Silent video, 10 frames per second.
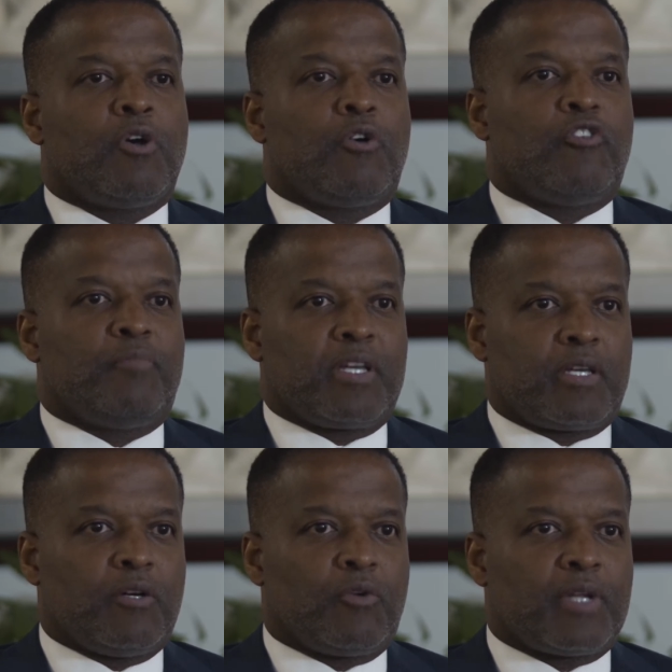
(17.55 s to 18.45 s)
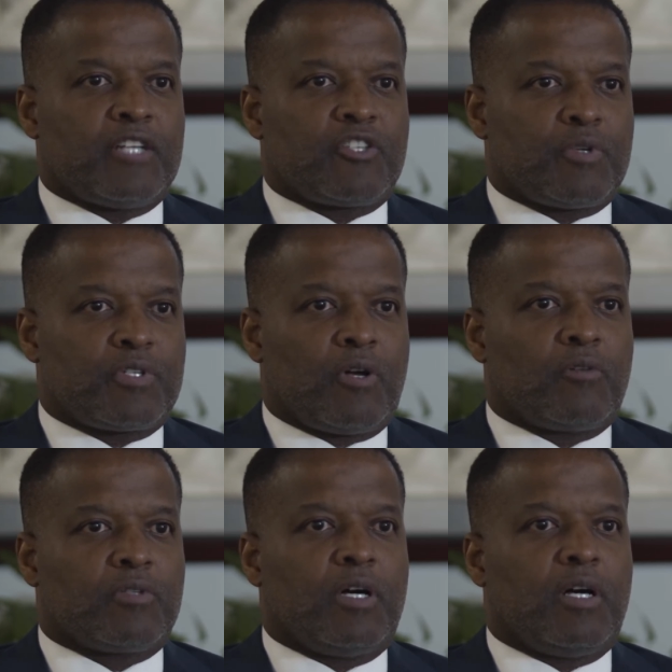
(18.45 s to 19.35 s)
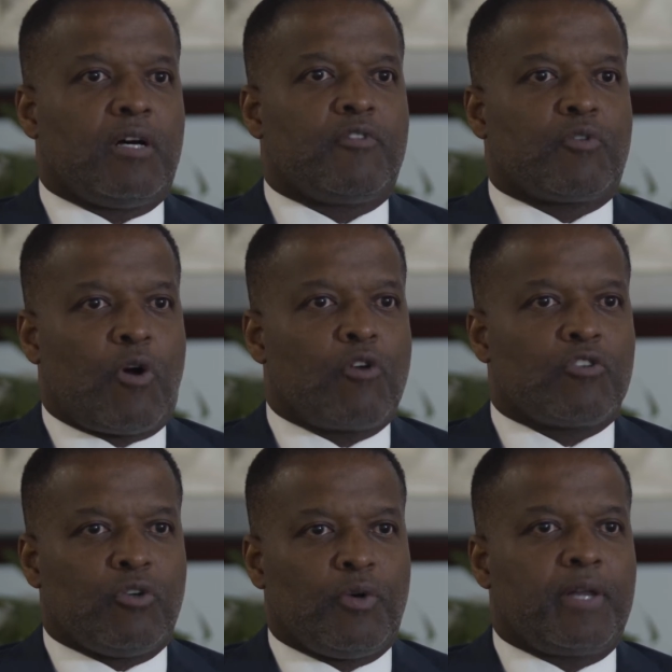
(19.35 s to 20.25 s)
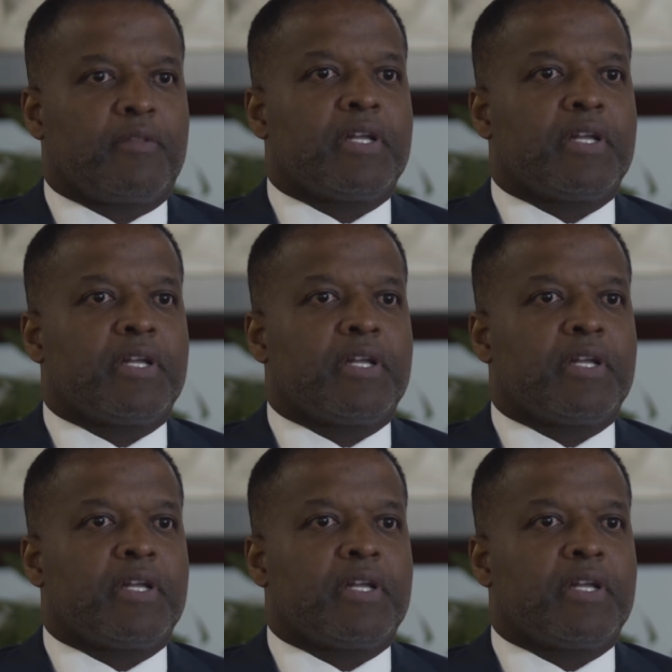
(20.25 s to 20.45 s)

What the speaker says: who've been killed as a result of the wrongdoing,